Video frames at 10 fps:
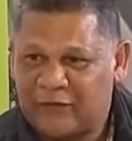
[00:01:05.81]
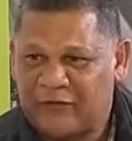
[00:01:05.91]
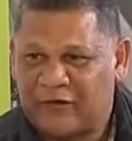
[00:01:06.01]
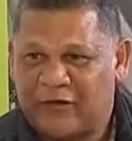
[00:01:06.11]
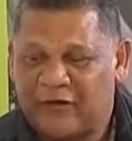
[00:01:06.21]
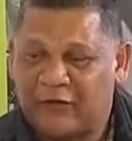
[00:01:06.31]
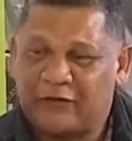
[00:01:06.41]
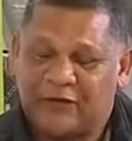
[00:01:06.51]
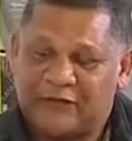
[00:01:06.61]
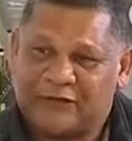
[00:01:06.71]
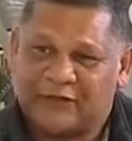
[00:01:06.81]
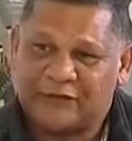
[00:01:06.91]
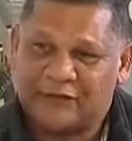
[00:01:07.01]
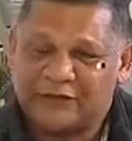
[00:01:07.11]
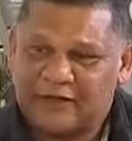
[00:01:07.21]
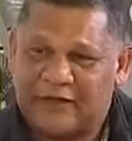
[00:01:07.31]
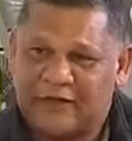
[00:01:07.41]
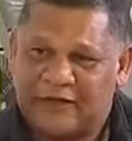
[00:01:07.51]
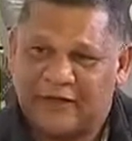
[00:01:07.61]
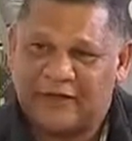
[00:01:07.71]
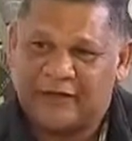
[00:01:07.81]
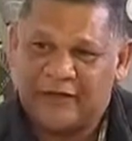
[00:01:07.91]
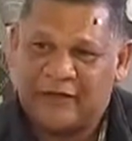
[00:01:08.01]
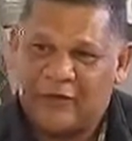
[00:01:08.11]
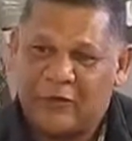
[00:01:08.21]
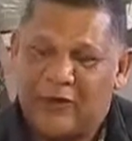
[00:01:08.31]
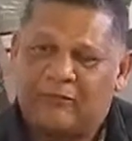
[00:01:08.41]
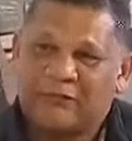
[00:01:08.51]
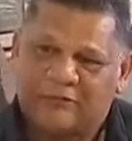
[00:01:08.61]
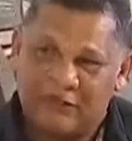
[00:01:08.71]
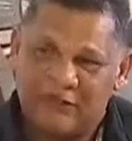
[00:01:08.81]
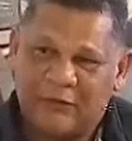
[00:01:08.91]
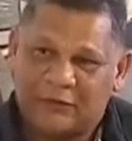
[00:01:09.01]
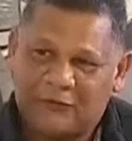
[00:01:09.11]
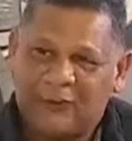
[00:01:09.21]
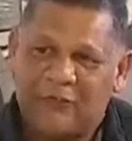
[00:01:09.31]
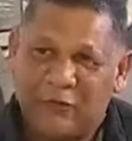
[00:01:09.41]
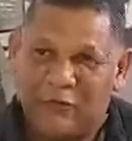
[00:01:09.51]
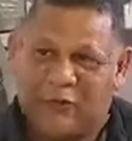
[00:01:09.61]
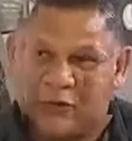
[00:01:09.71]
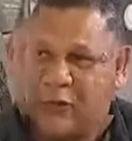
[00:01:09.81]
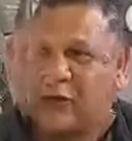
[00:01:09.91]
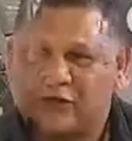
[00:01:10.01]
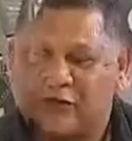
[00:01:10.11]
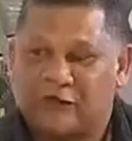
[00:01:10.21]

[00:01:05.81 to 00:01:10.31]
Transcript: We've got a goal for ourselves. So I think that we are slowly but surely moving towards our